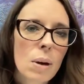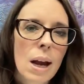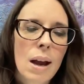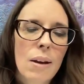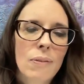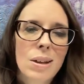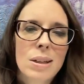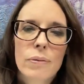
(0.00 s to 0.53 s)
I
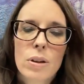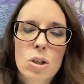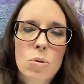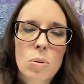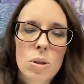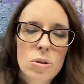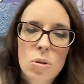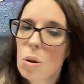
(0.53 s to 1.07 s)
have
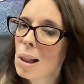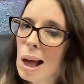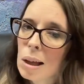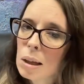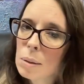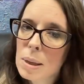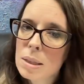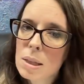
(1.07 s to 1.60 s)
individual soul
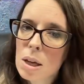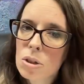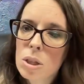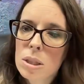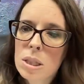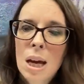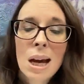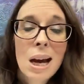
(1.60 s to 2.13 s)
alchemy
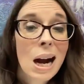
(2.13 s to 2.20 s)
sessions.